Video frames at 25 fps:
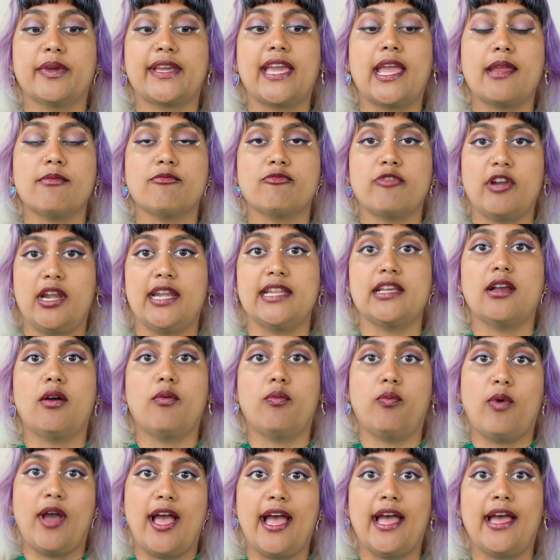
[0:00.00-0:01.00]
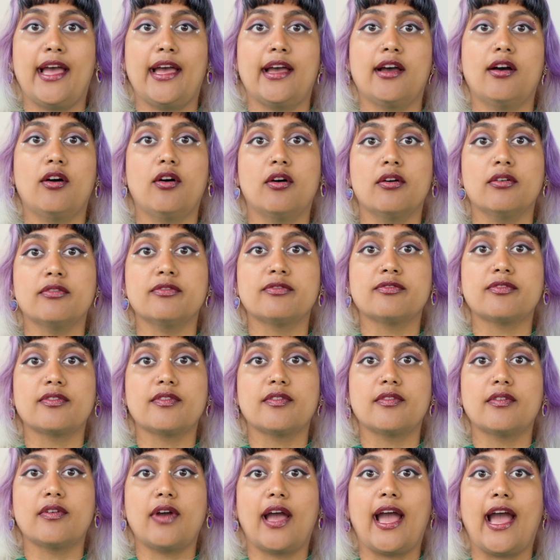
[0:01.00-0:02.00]
became really aware of
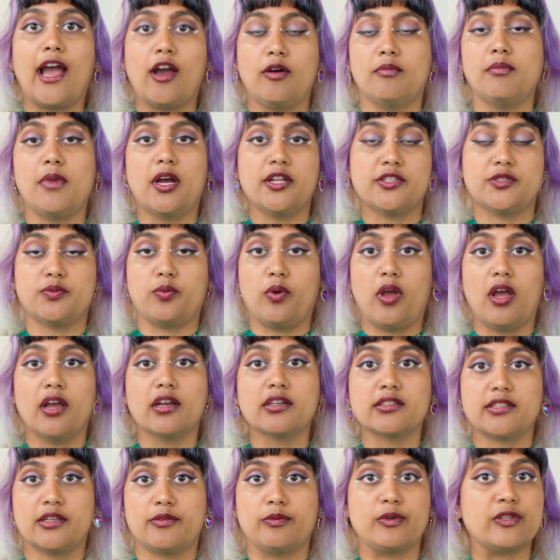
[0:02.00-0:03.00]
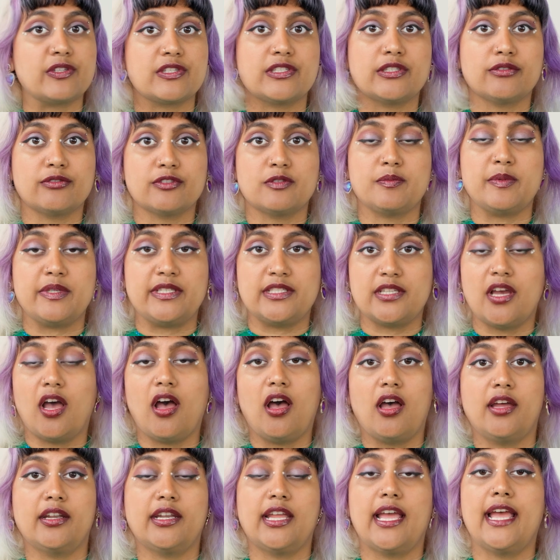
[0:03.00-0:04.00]
how much work there was still to be
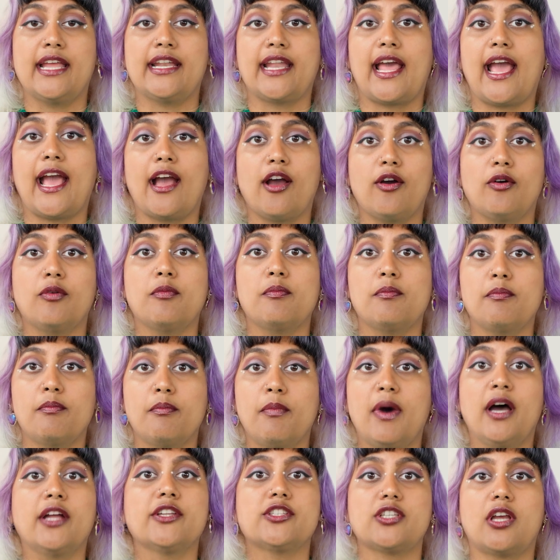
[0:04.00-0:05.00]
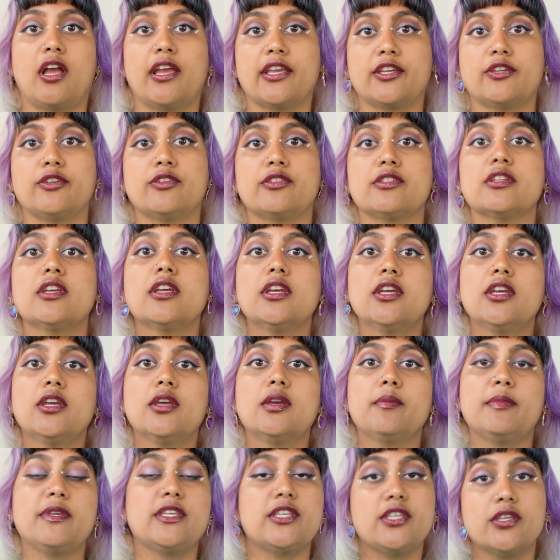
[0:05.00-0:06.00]
done and how much I could
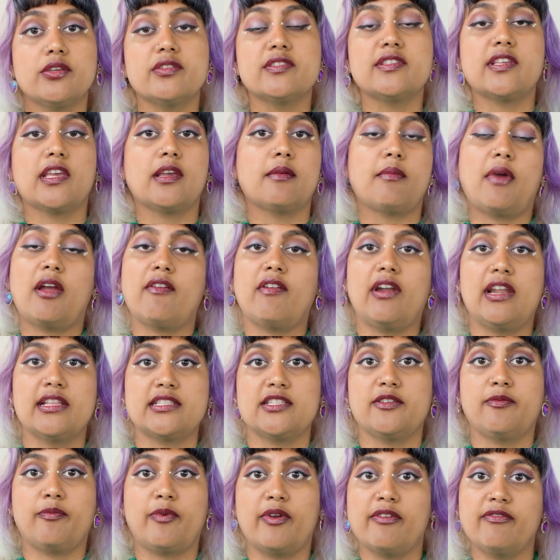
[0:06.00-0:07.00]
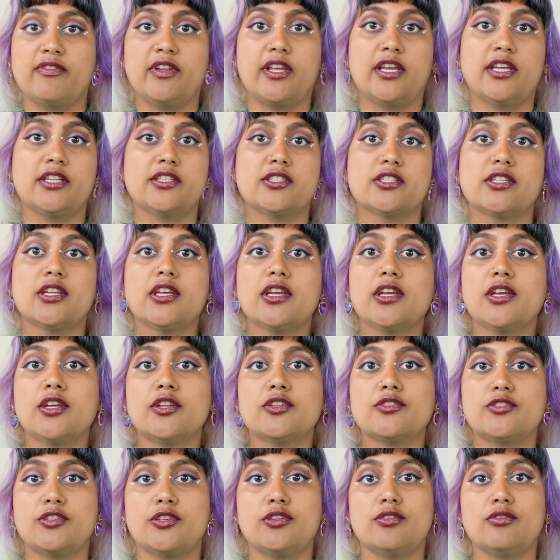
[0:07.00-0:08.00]
be using my relative privilege
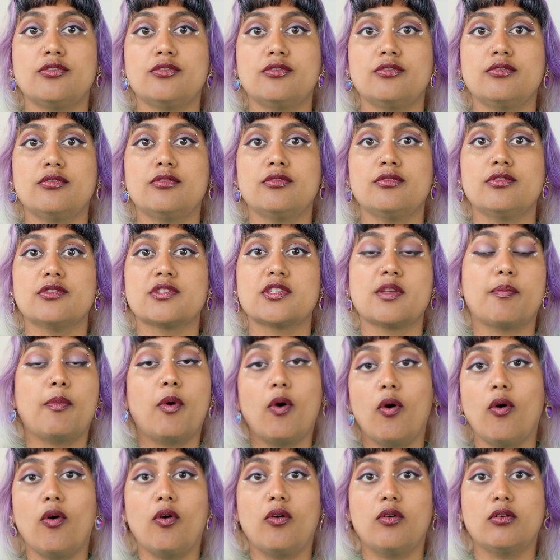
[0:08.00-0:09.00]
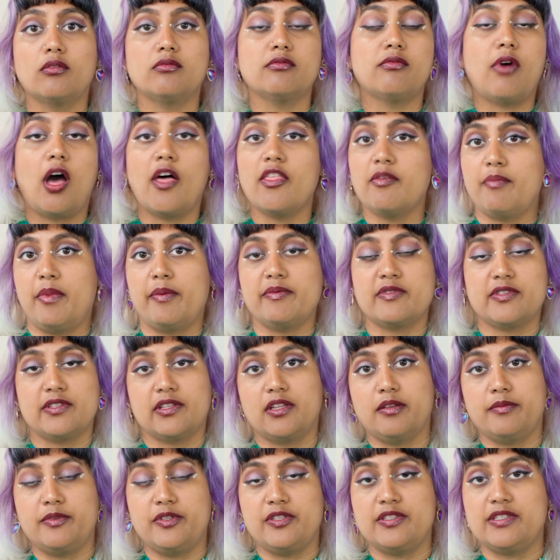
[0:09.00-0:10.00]
to support other members
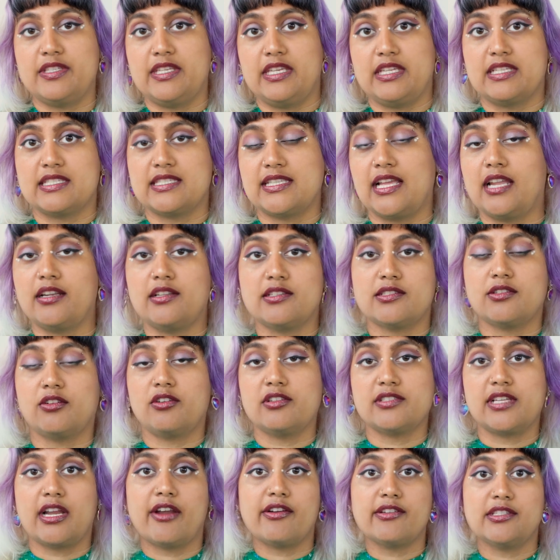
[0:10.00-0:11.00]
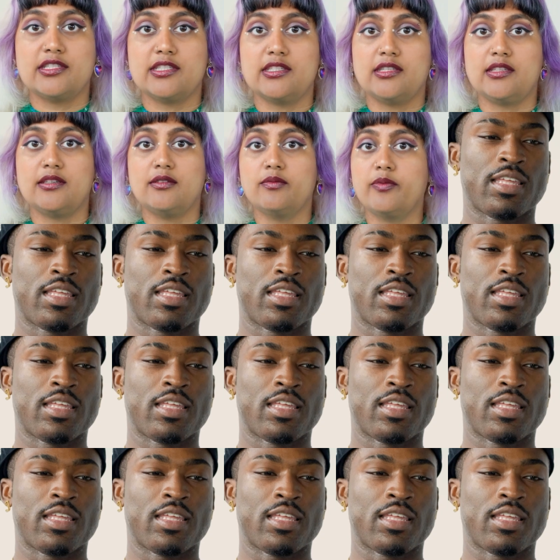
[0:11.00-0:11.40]
of the community and stand in solidarity.